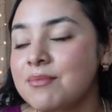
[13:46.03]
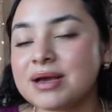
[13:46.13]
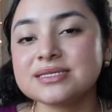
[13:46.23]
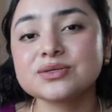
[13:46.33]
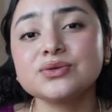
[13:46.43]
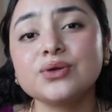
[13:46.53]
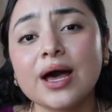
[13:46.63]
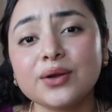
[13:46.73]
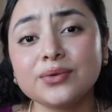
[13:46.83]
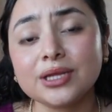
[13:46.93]
My school
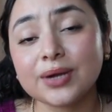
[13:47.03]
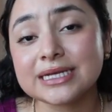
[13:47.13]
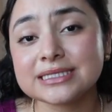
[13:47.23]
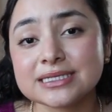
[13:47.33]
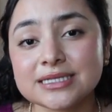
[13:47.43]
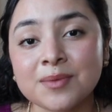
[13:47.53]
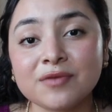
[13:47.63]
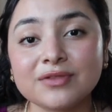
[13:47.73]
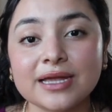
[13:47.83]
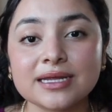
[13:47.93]
had a really great system
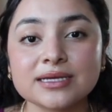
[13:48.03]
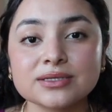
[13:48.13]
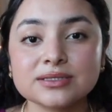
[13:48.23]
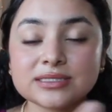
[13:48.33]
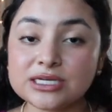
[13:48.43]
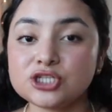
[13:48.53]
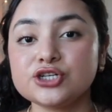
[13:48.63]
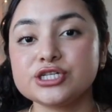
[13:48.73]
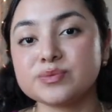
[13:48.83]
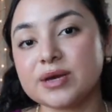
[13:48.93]
of letting
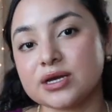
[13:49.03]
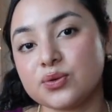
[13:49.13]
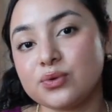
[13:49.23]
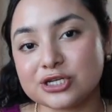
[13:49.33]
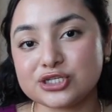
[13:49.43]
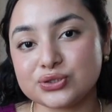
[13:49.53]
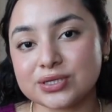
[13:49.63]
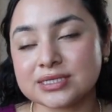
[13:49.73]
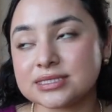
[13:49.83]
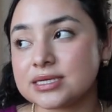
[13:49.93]
teachers pick which
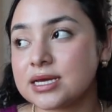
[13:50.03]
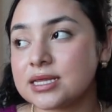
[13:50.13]
students